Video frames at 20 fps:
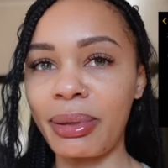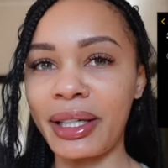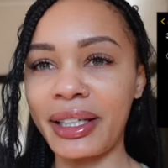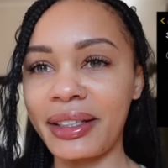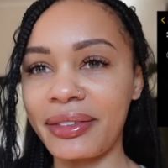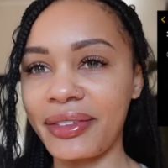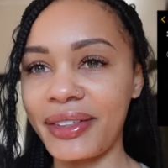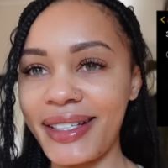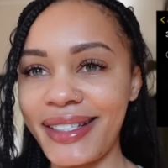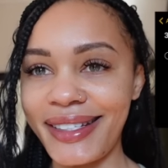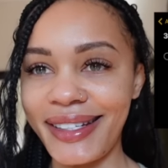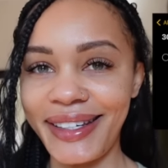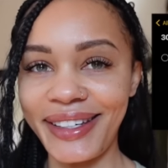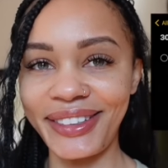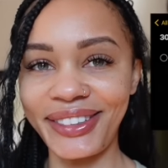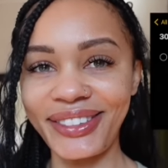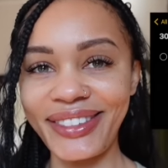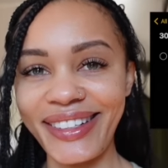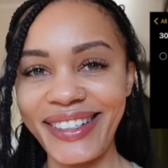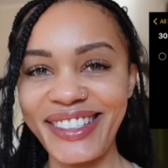big of a
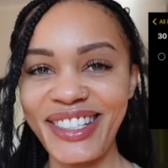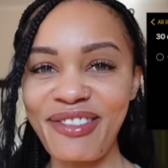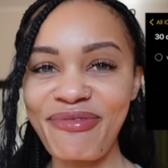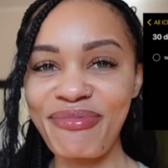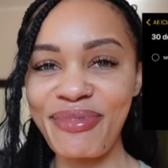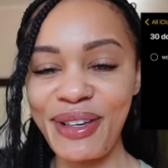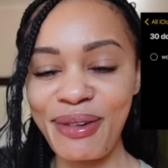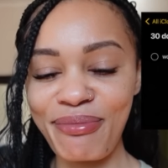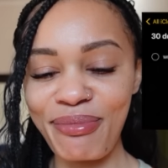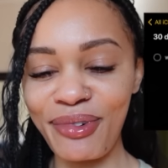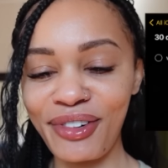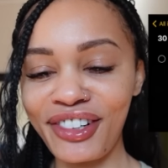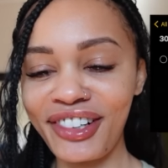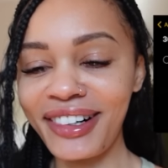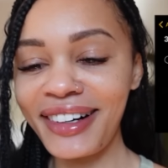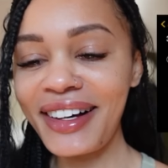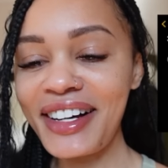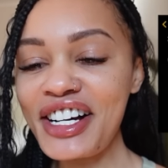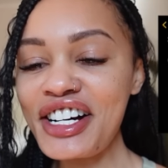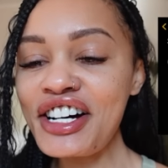deal to some people,
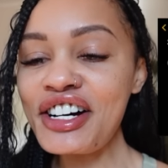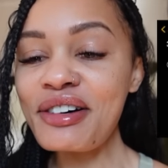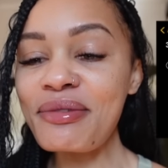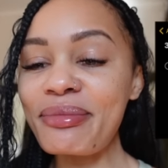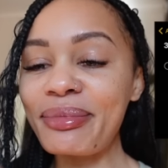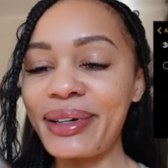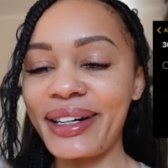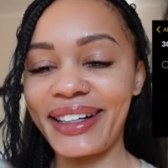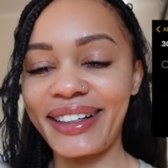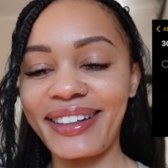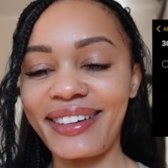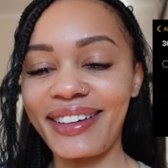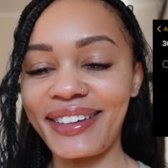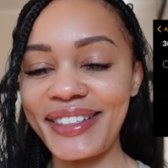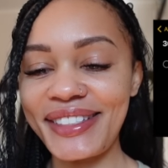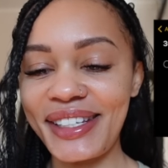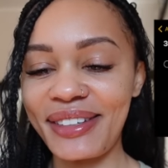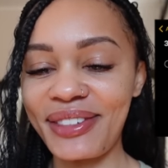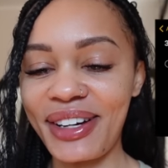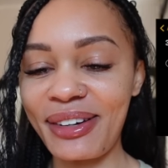but
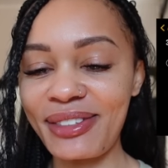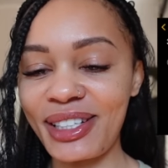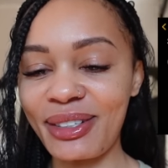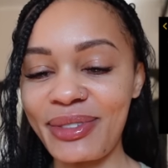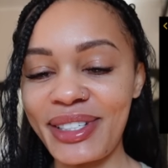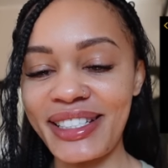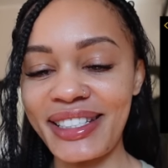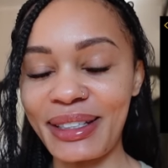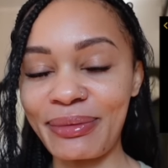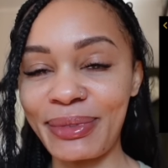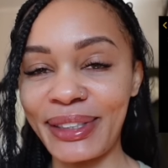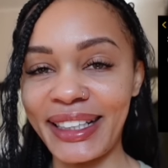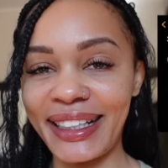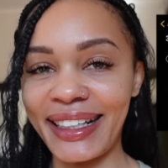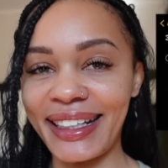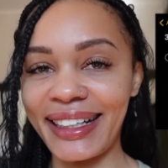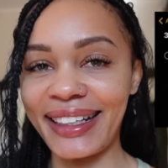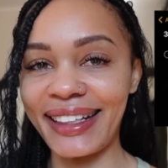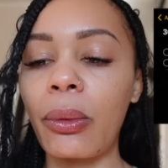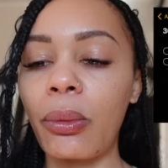girl, sometimes I'd be sleeping
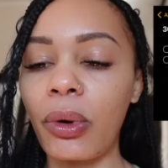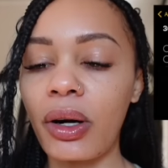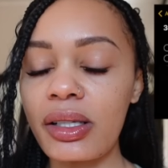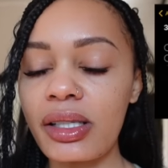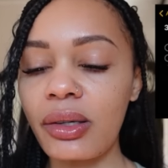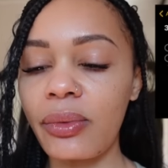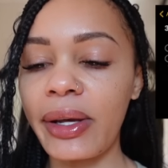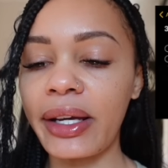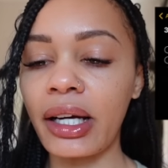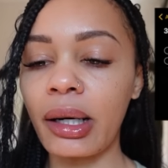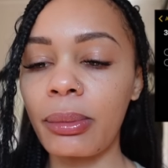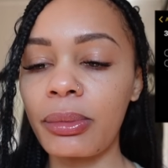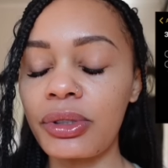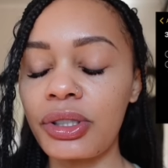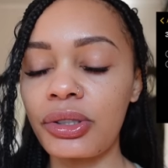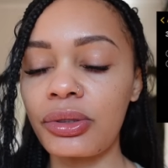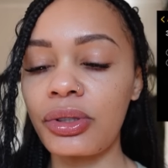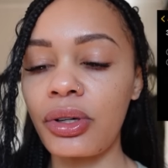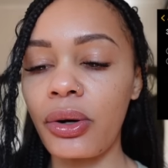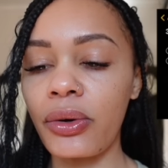in. I want to wake up and
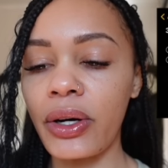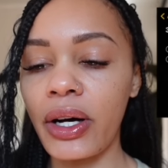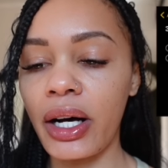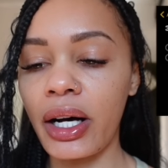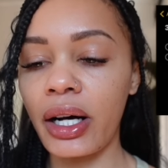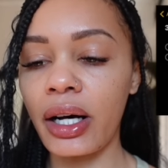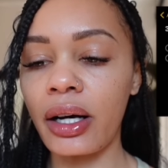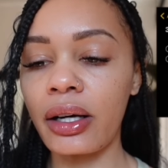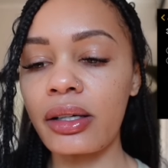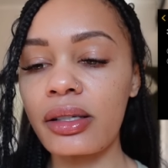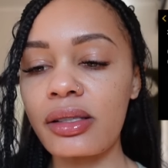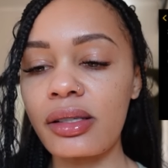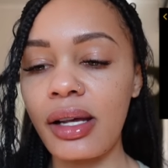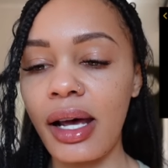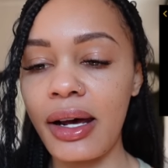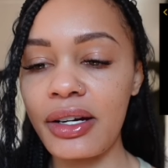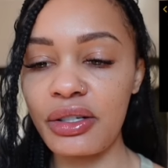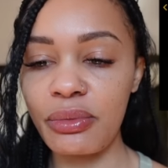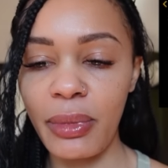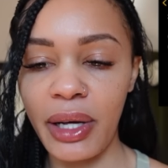do yoga
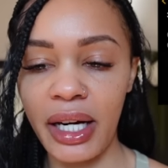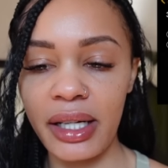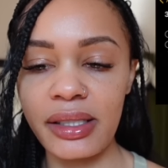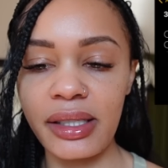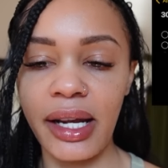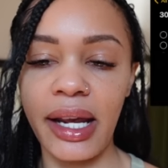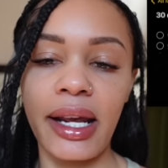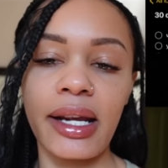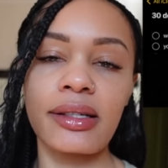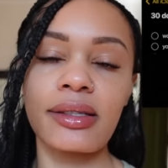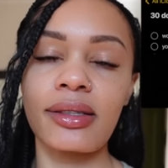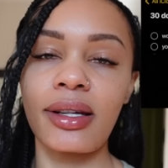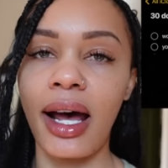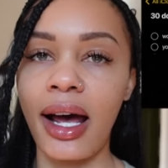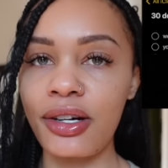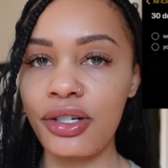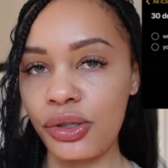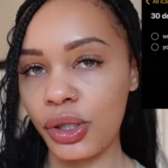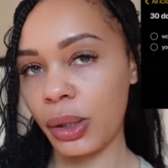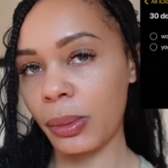slash meditate
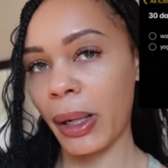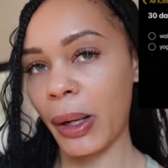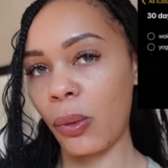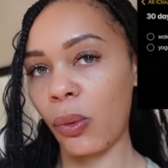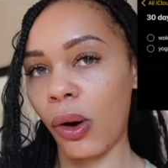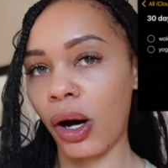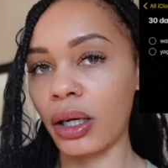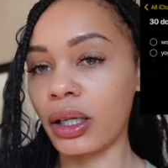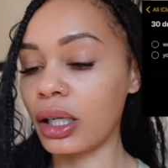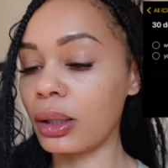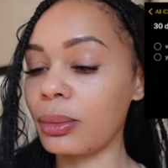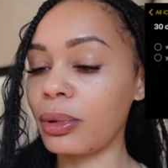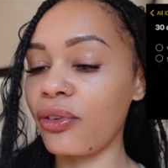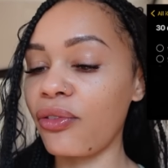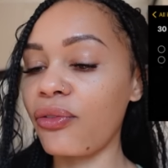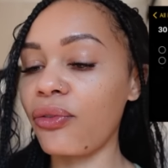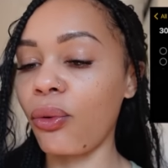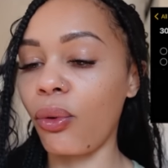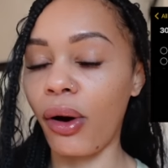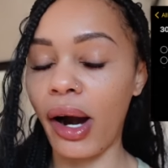slash drink my water
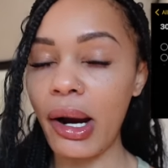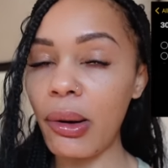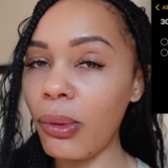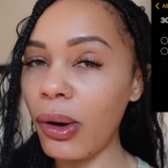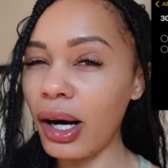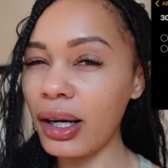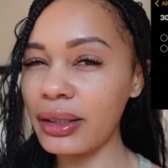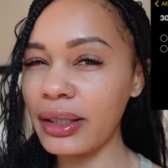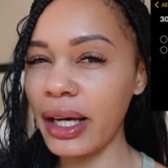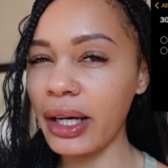before I walk